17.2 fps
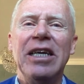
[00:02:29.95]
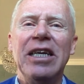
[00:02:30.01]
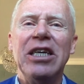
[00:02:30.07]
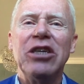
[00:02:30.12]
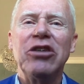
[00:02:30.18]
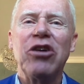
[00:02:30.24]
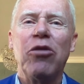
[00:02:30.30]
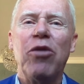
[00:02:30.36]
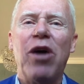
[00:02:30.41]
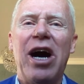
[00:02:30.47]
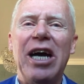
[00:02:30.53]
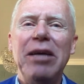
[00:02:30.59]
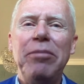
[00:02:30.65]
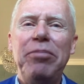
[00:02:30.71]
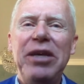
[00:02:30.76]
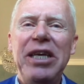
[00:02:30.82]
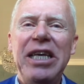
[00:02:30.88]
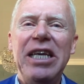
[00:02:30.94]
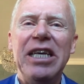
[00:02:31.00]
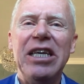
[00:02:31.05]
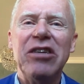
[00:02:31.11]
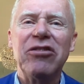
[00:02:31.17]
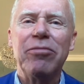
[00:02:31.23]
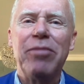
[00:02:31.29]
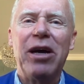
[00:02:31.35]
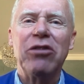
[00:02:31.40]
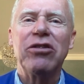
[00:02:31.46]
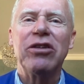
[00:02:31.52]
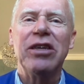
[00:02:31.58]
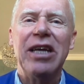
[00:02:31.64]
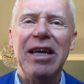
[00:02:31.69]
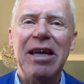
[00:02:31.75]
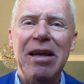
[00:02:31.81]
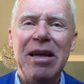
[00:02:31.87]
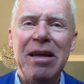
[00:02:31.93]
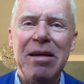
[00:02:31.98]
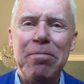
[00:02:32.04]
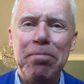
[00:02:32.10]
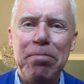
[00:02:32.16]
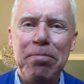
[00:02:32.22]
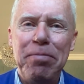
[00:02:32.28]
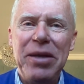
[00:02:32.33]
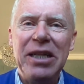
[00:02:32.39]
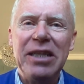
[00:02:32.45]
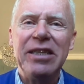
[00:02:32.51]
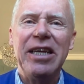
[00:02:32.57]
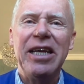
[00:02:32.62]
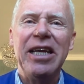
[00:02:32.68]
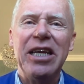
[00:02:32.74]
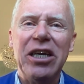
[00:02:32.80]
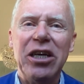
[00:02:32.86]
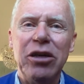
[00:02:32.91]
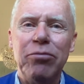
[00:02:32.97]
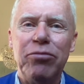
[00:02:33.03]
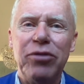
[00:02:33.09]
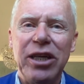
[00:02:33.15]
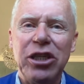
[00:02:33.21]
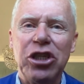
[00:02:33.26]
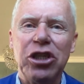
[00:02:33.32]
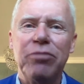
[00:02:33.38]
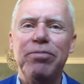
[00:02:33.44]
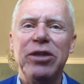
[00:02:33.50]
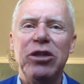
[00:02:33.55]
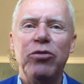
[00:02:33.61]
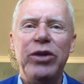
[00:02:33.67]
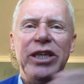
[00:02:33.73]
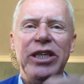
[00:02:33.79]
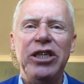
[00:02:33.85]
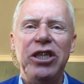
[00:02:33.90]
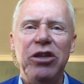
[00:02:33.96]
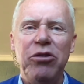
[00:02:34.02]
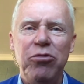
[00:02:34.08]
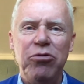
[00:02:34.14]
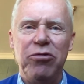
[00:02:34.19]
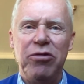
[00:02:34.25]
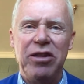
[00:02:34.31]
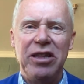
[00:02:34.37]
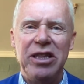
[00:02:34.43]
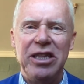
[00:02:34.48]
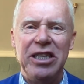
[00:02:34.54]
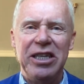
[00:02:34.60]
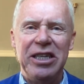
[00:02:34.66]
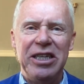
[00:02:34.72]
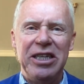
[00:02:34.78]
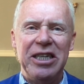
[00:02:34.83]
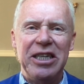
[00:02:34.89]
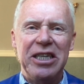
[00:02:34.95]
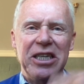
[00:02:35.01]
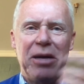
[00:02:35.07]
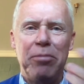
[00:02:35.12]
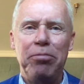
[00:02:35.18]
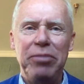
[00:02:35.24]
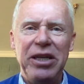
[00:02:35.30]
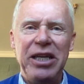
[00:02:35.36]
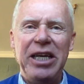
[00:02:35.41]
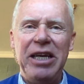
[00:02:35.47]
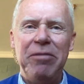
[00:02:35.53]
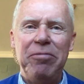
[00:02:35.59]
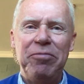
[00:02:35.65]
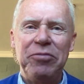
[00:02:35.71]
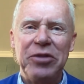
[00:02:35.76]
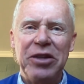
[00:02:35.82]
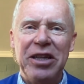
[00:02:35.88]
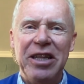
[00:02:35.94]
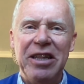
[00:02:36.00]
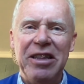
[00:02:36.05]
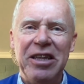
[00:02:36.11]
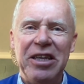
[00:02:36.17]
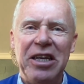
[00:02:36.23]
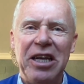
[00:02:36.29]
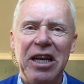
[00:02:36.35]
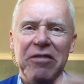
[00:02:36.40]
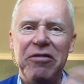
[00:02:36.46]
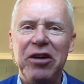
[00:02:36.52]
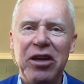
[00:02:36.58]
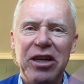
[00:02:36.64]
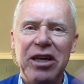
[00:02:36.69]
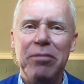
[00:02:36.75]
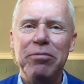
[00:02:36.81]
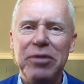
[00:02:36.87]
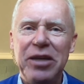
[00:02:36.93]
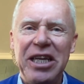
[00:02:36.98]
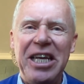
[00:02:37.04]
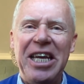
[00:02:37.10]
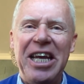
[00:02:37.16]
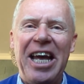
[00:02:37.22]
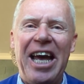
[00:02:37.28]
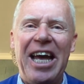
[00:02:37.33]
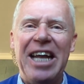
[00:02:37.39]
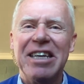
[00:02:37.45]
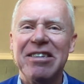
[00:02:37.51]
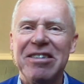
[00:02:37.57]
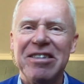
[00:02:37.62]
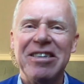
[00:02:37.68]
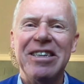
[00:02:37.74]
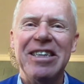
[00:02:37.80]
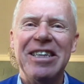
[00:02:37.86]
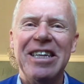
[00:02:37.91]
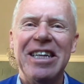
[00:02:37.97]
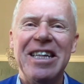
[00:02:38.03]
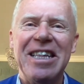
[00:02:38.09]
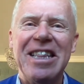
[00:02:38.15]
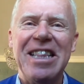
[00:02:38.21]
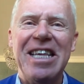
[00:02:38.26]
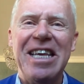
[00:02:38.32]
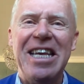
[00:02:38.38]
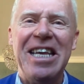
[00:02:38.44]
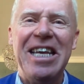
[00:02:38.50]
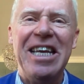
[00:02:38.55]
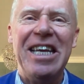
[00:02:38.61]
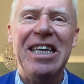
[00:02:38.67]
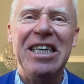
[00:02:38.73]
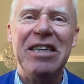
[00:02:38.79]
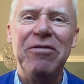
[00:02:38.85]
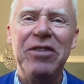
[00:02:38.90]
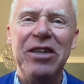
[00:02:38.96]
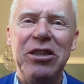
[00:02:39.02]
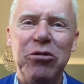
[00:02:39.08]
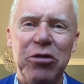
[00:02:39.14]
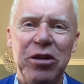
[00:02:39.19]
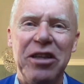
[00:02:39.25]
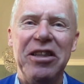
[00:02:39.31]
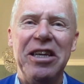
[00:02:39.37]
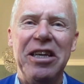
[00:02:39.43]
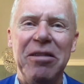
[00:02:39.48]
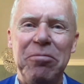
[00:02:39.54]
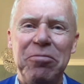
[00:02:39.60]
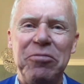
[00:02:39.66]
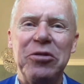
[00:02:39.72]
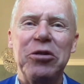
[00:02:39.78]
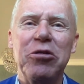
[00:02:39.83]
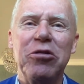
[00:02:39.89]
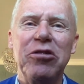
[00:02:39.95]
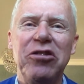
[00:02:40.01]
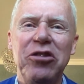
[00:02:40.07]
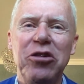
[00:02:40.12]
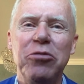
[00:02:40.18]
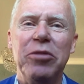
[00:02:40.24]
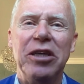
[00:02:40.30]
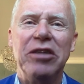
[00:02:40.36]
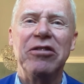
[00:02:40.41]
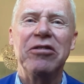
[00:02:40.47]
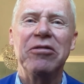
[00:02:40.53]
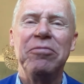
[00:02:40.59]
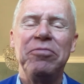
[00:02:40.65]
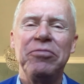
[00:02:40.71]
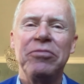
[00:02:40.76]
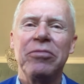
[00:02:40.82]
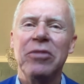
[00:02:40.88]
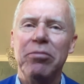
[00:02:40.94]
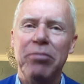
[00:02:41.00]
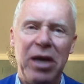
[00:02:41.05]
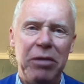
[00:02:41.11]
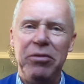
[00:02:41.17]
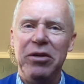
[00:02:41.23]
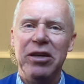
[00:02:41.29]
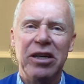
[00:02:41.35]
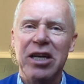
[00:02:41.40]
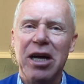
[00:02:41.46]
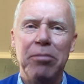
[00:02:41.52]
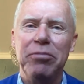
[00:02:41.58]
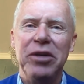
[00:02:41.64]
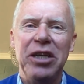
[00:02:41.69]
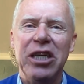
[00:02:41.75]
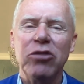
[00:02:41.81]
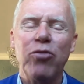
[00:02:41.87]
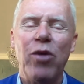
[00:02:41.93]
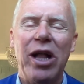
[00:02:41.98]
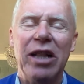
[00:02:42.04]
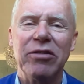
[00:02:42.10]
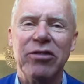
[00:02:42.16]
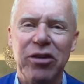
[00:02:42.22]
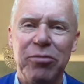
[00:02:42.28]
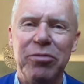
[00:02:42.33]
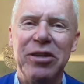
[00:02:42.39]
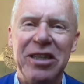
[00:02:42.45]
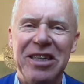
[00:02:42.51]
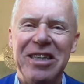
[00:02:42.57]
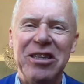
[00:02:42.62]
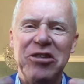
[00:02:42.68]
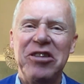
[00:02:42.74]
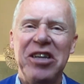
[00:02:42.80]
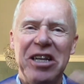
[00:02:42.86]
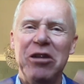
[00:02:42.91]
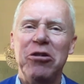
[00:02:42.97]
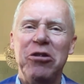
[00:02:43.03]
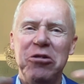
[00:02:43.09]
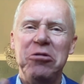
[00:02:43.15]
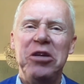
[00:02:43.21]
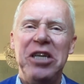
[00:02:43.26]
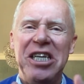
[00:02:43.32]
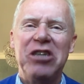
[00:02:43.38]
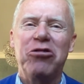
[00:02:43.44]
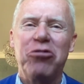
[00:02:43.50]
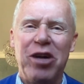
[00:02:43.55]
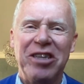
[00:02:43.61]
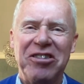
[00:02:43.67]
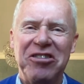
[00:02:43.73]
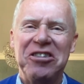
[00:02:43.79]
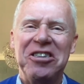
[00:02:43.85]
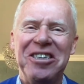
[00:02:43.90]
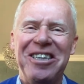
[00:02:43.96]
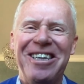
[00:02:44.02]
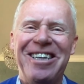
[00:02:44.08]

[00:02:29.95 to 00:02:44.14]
So IP is about building a bridge between you, the company, the delivering company, and the individual, the consumers, maybe a company as well. So, but still, you need trust.